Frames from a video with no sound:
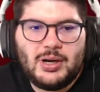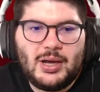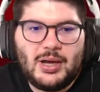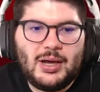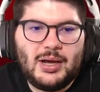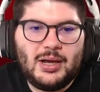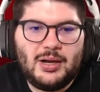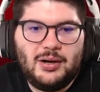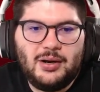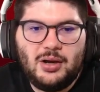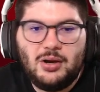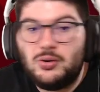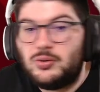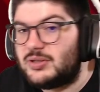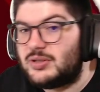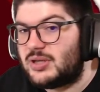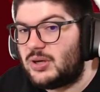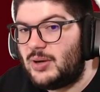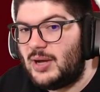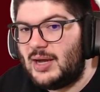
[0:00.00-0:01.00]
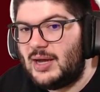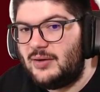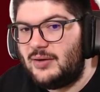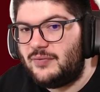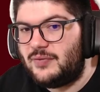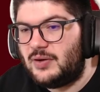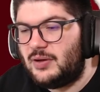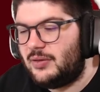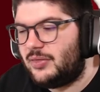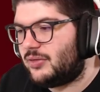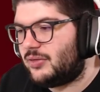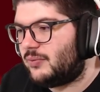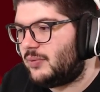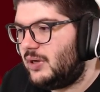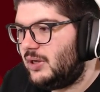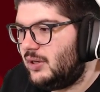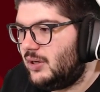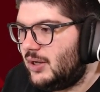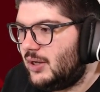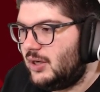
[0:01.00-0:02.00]
Uh, no, because I'll have uh, three
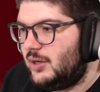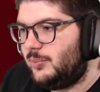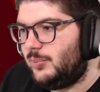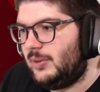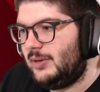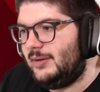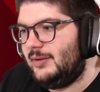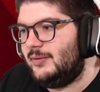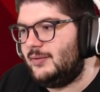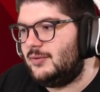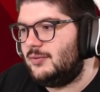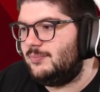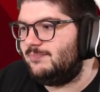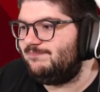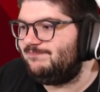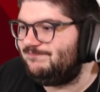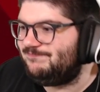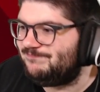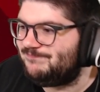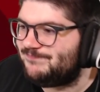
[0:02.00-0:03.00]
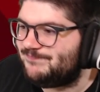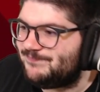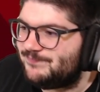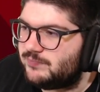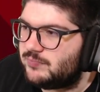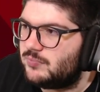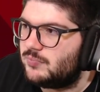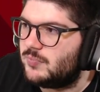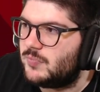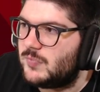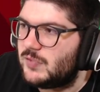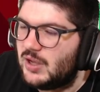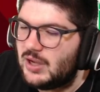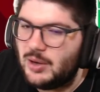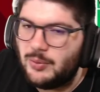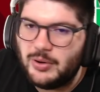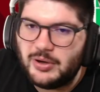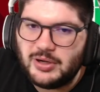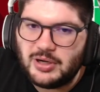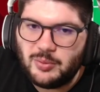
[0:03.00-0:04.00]
United players. I
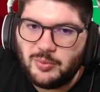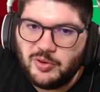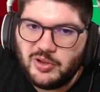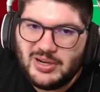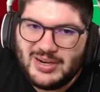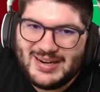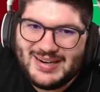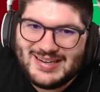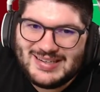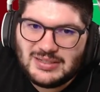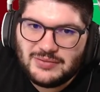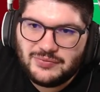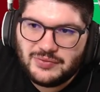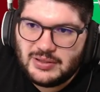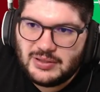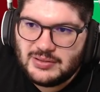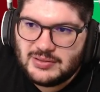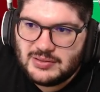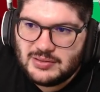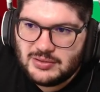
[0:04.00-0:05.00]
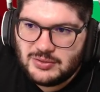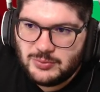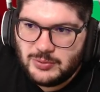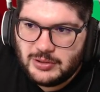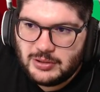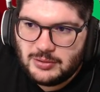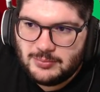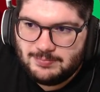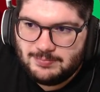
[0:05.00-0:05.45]
want double United defense this week.